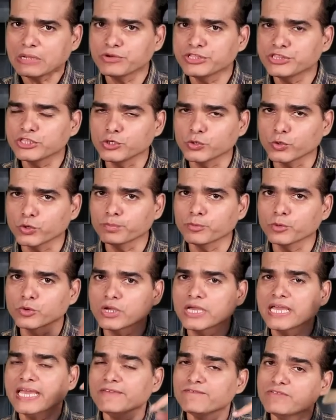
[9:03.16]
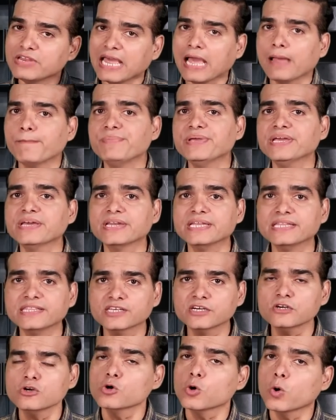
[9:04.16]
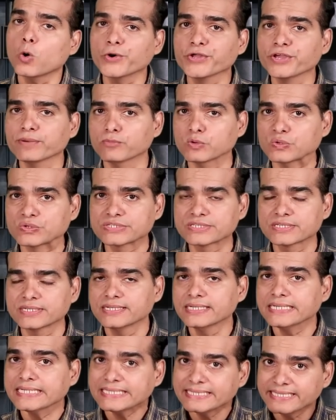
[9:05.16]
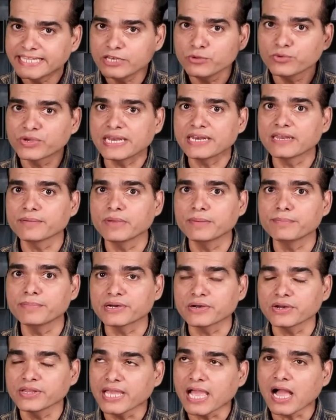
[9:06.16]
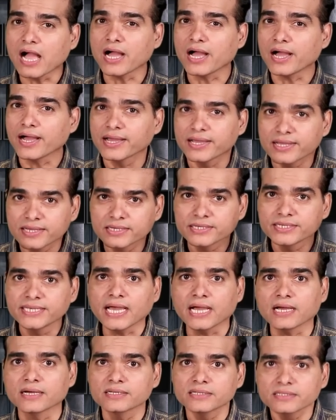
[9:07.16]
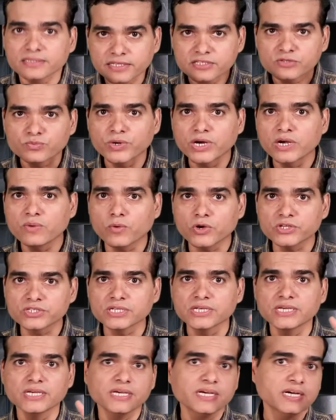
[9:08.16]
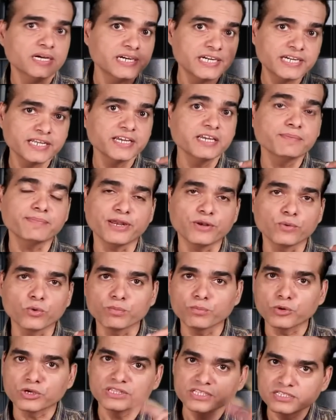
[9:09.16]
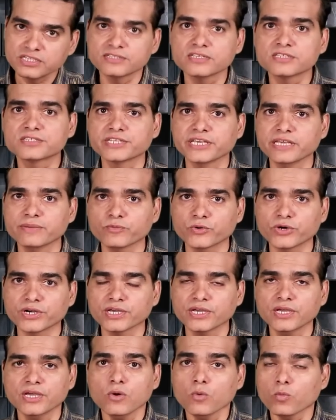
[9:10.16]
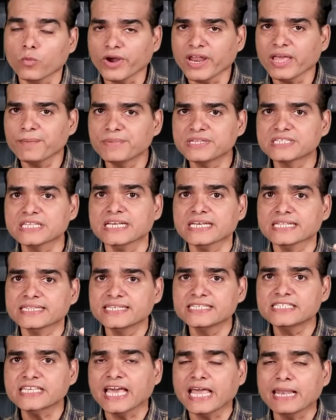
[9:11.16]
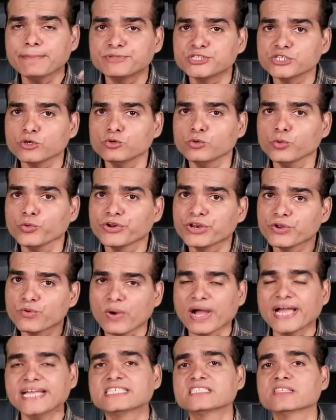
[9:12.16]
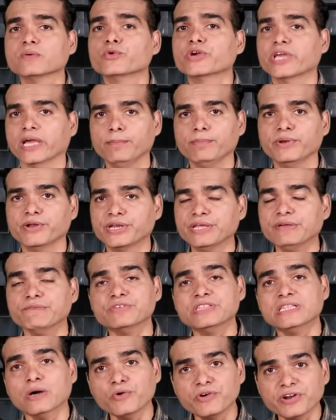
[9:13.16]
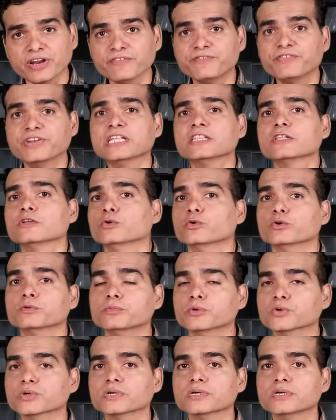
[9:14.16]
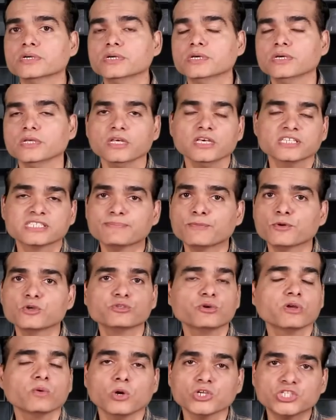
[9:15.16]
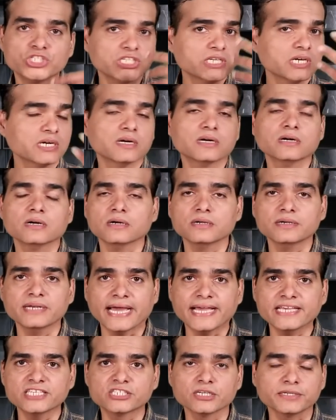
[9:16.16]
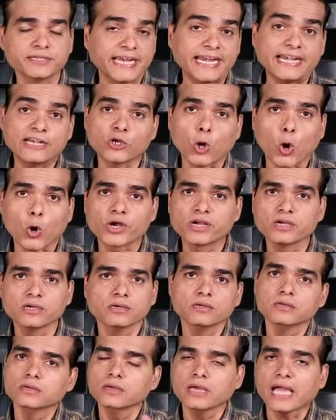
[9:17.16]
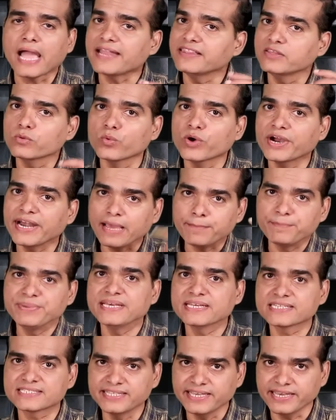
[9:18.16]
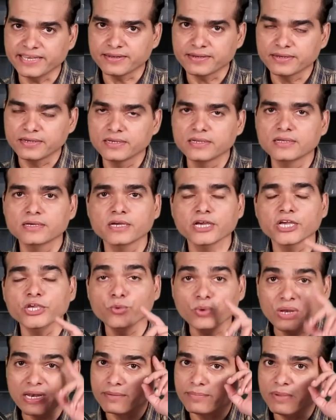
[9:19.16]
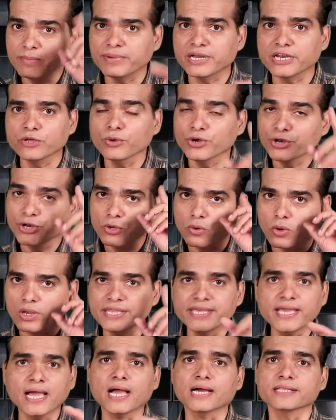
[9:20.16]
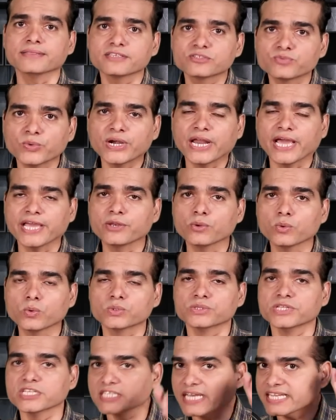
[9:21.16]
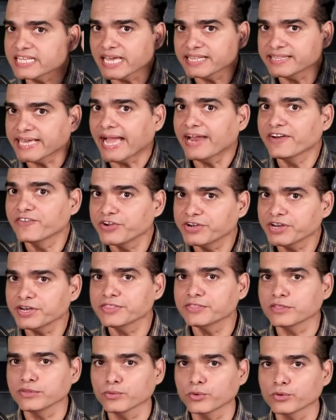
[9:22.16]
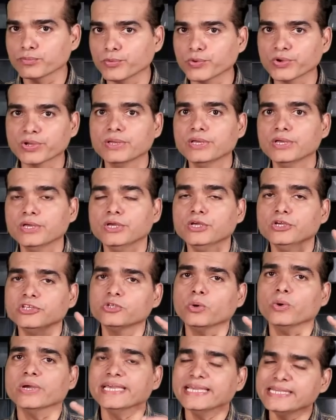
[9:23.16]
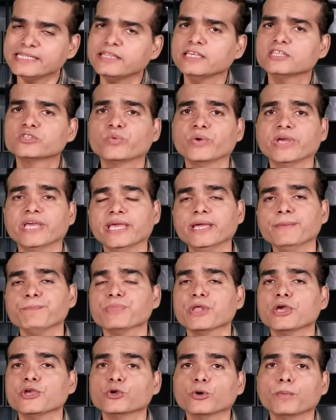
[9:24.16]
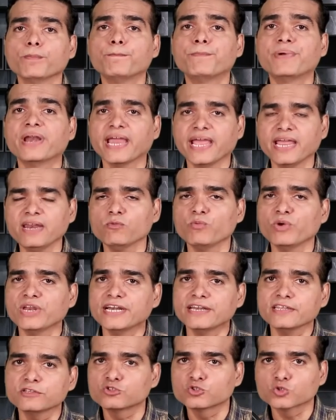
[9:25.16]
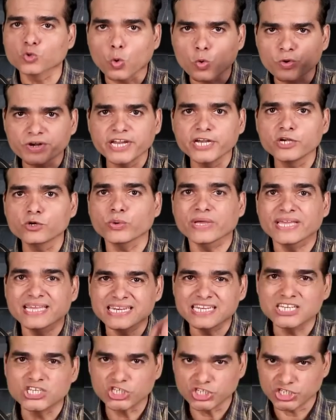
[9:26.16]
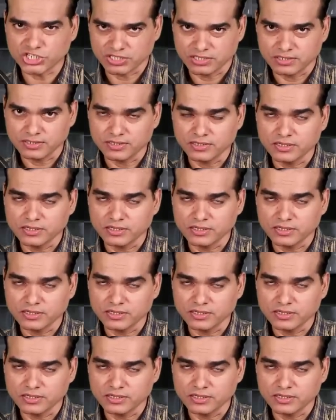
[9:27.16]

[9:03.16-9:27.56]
down in the notebook will appear in the audiobooks. Then you can remember, yeah, this word was written in my notebook. This is the same word. What happens? This helps you to revise the vocabulary without referring the notebook. Suppose you are watching a nice TED talk and the word appears there. You will remember, you will recall, yeah, this word I know, this I had written in the notebook. So in this way, your brain, when it is soaked into English,